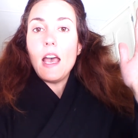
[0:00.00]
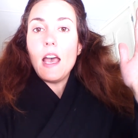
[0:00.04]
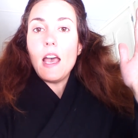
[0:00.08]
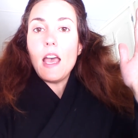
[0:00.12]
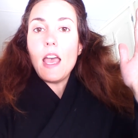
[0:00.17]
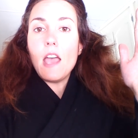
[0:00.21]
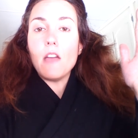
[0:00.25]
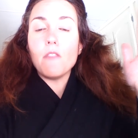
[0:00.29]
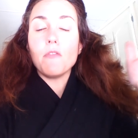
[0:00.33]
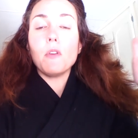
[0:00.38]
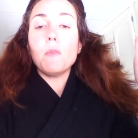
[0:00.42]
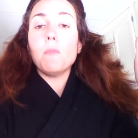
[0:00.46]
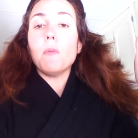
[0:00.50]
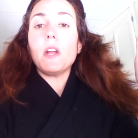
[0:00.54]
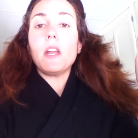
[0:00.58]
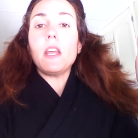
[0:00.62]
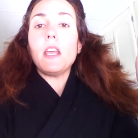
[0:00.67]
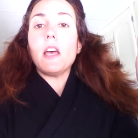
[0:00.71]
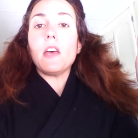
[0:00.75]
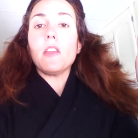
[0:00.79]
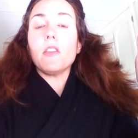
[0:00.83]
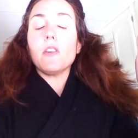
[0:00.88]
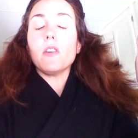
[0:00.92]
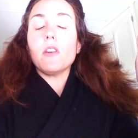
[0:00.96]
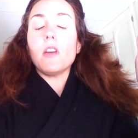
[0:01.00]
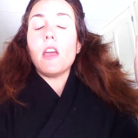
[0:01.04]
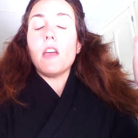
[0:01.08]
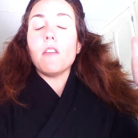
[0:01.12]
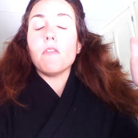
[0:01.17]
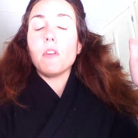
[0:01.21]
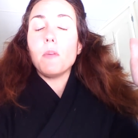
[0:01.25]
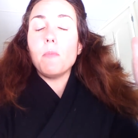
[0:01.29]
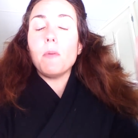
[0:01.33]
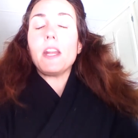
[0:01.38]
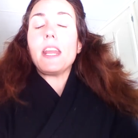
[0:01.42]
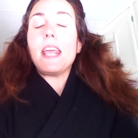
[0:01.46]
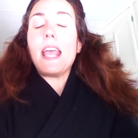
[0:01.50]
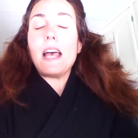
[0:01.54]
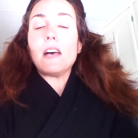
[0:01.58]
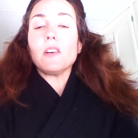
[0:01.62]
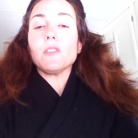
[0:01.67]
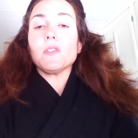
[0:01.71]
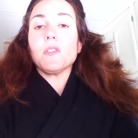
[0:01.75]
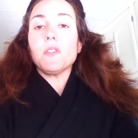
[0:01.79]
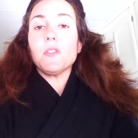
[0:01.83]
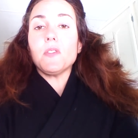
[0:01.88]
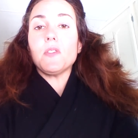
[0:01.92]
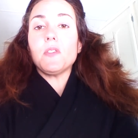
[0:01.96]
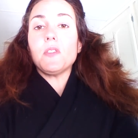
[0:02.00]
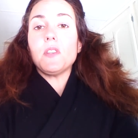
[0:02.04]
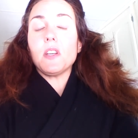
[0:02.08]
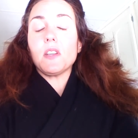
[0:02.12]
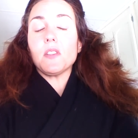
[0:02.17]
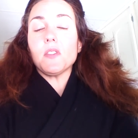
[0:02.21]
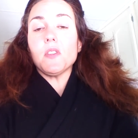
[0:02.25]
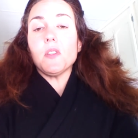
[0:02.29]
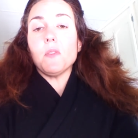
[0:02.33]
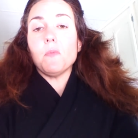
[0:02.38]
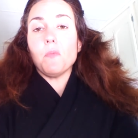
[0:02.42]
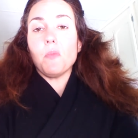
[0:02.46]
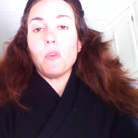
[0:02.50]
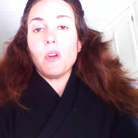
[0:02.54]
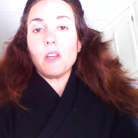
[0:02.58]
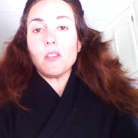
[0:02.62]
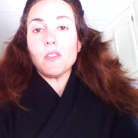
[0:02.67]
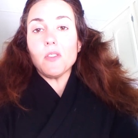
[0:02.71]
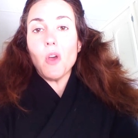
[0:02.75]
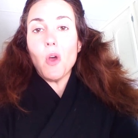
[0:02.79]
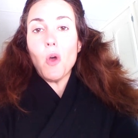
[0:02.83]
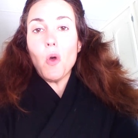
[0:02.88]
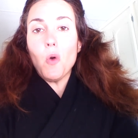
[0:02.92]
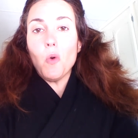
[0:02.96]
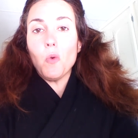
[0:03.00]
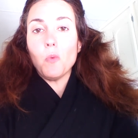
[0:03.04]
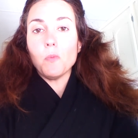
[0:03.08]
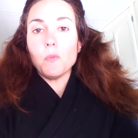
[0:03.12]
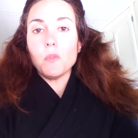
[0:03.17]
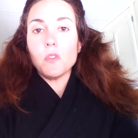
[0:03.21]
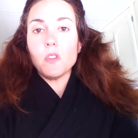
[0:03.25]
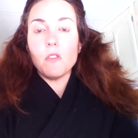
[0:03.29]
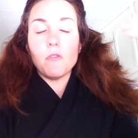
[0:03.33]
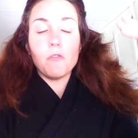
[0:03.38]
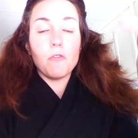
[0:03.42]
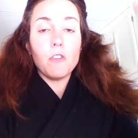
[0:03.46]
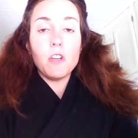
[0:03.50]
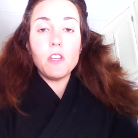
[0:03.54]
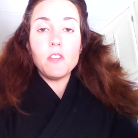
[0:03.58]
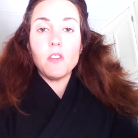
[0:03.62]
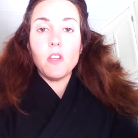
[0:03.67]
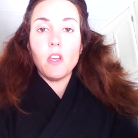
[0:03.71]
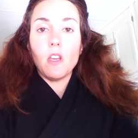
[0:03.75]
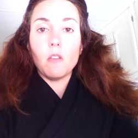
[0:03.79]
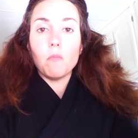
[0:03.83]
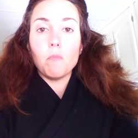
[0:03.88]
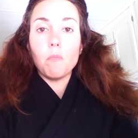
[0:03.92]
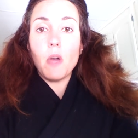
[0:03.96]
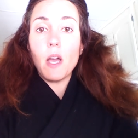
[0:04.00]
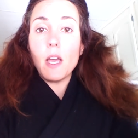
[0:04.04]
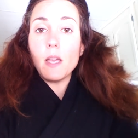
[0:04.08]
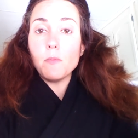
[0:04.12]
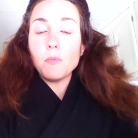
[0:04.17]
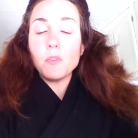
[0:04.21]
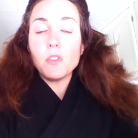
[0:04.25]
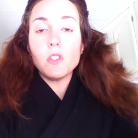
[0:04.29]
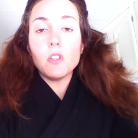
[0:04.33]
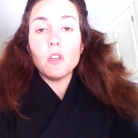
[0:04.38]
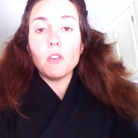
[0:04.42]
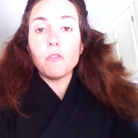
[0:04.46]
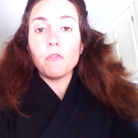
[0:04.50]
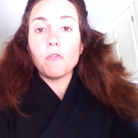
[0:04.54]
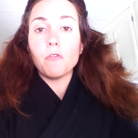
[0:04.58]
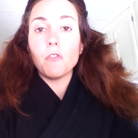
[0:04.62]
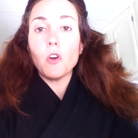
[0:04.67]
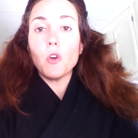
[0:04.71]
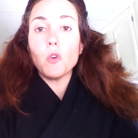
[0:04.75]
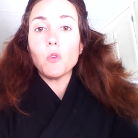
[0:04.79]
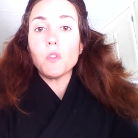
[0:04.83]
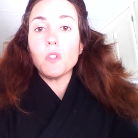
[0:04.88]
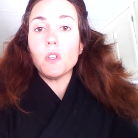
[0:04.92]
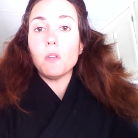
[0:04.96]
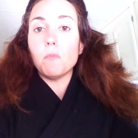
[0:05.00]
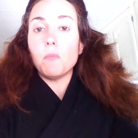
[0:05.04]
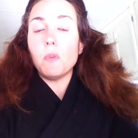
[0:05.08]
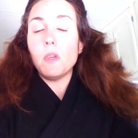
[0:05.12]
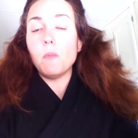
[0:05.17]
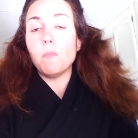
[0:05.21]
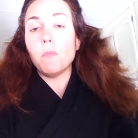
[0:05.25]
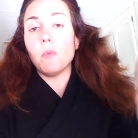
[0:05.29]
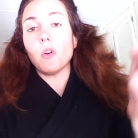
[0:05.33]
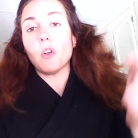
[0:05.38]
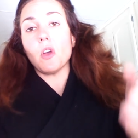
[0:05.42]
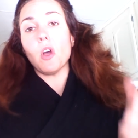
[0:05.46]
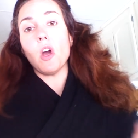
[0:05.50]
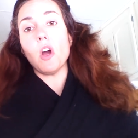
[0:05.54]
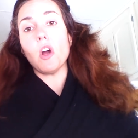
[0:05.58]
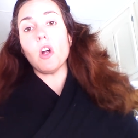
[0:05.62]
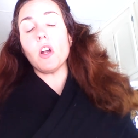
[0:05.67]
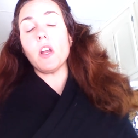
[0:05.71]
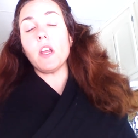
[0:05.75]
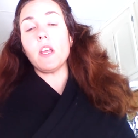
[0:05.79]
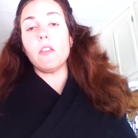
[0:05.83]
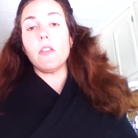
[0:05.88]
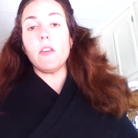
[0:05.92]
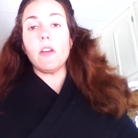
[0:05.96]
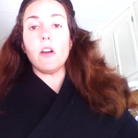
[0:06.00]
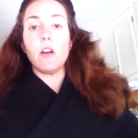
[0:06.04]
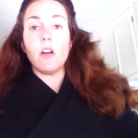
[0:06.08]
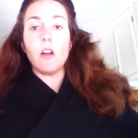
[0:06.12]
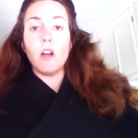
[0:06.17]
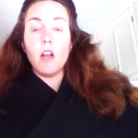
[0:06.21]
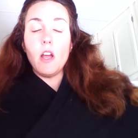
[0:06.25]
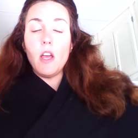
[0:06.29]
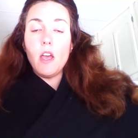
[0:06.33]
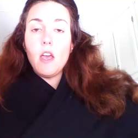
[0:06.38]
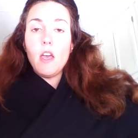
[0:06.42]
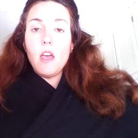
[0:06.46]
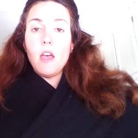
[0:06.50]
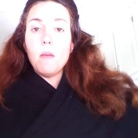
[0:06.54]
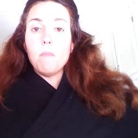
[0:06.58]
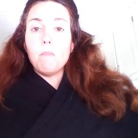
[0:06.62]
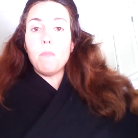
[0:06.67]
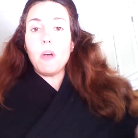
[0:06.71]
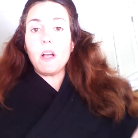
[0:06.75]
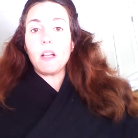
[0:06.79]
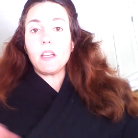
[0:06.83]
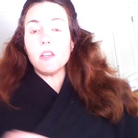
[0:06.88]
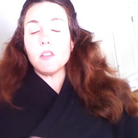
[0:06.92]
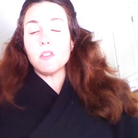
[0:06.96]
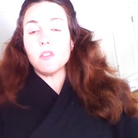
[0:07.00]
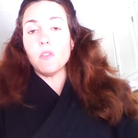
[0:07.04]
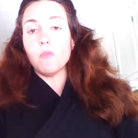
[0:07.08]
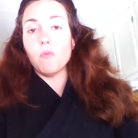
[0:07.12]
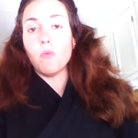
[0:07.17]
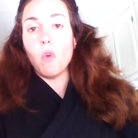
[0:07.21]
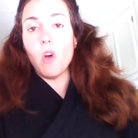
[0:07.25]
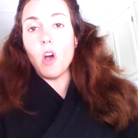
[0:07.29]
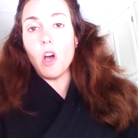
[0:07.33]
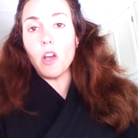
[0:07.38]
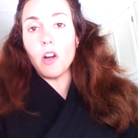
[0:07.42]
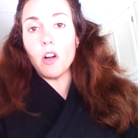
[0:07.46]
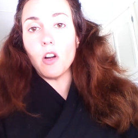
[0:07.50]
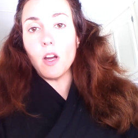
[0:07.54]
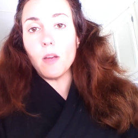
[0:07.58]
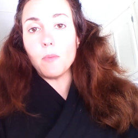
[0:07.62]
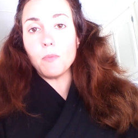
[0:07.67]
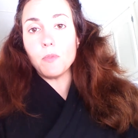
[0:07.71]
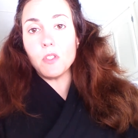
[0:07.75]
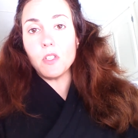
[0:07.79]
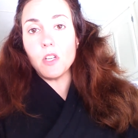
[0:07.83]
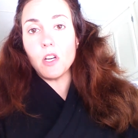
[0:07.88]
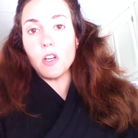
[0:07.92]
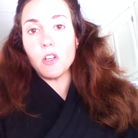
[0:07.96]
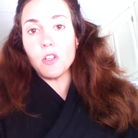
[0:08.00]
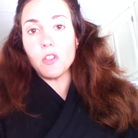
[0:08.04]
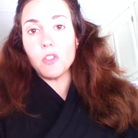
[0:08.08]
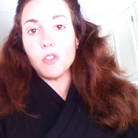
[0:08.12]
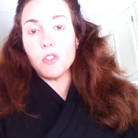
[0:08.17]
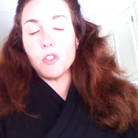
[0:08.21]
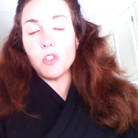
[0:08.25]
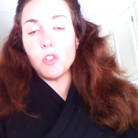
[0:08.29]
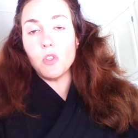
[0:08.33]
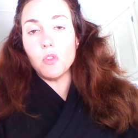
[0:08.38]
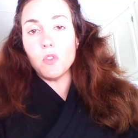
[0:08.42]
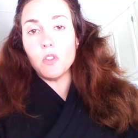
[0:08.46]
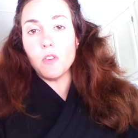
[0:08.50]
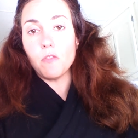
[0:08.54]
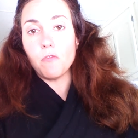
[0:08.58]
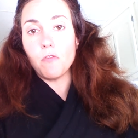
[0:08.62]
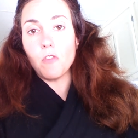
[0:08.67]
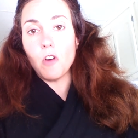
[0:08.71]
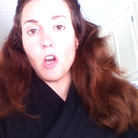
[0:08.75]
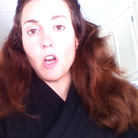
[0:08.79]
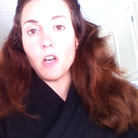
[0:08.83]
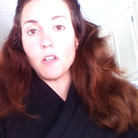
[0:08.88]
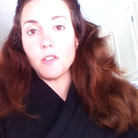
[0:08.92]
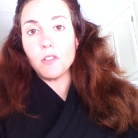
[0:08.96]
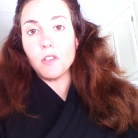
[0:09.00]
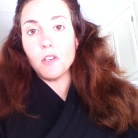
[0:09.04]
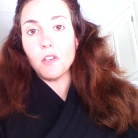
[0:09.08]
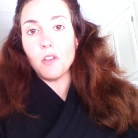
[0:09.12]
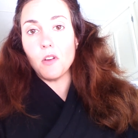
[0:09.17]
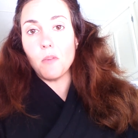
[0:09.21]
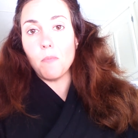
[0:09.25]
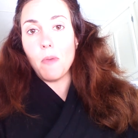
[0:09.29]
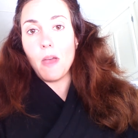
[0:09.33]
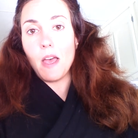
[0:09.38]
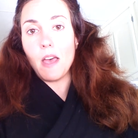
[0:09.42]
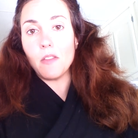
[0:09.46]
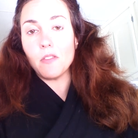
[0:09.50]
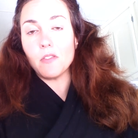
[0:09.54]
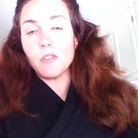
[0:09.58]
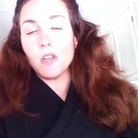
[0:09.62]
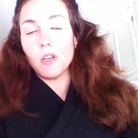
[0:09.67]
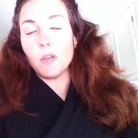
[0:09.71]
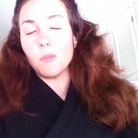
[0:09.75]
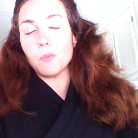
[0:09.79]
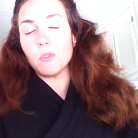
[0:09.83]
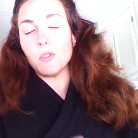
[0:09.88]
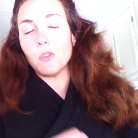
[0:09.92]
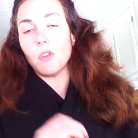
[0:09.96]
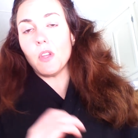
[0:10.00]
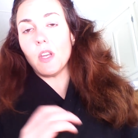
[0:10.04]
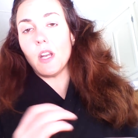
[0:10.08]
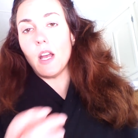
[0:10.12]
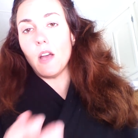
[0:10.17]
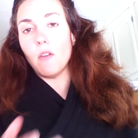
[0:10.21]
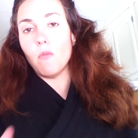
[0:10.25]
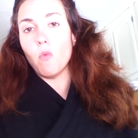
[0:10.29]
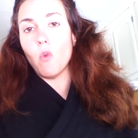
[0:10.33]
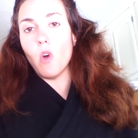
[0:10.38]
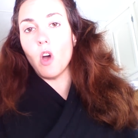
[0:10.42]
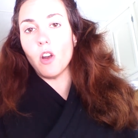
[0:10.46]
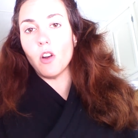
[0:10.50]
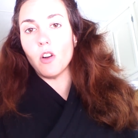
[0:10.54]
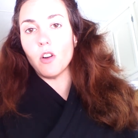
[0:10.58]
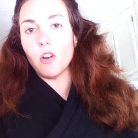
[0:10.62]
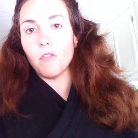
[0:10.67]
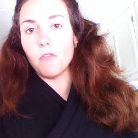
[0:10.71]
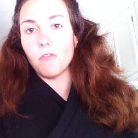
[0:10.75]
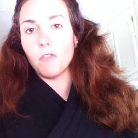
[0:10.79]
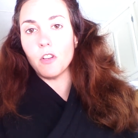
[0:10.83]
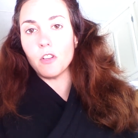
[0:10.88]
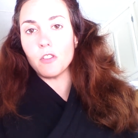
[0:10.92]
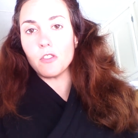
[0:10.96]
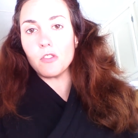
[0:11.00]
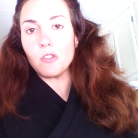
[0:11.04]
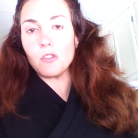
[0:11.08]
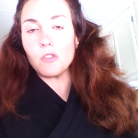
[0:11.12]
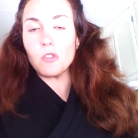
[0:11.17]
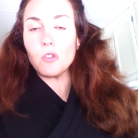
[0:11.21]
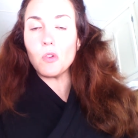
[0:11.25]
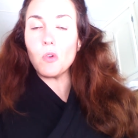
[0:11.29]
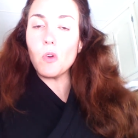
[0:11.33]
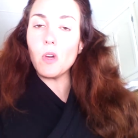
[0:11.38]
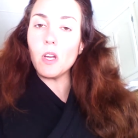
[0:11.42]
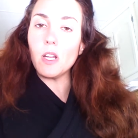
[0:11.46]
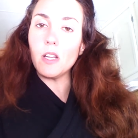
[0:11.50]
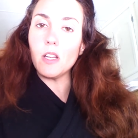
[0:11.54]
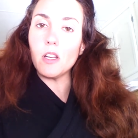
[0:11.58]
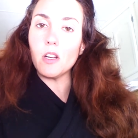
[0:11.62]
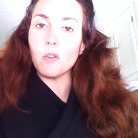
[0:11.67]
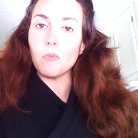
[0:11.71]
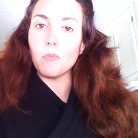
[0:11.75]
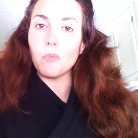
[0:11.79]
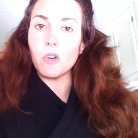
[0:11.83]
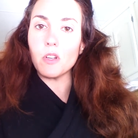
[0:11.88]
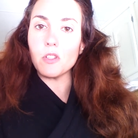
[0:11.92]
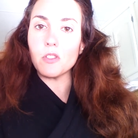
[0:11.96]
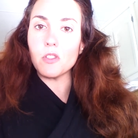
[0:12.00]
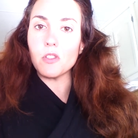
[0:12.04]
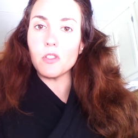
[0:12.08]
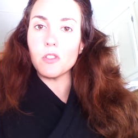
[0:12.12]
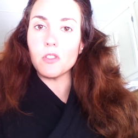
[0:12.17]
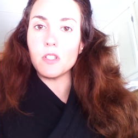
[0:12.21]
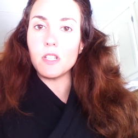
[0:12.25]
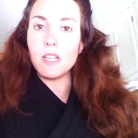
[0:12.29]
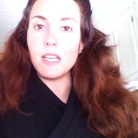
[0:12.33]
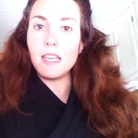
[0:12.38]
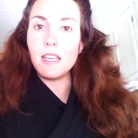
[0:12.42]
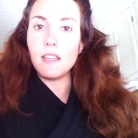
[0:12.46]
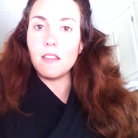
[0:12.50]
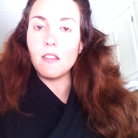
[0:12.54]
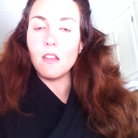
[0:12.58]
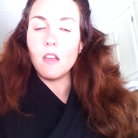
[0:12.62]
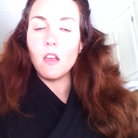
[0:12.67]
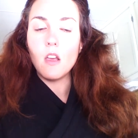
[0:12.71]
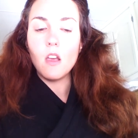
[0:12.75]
everybody other everybody else's sticks and bricks homes freezing pipes still froze and people carting their buckets of water upstairs to defrost in their bathtubs so they'd have water to flush their toilet or brush their teeth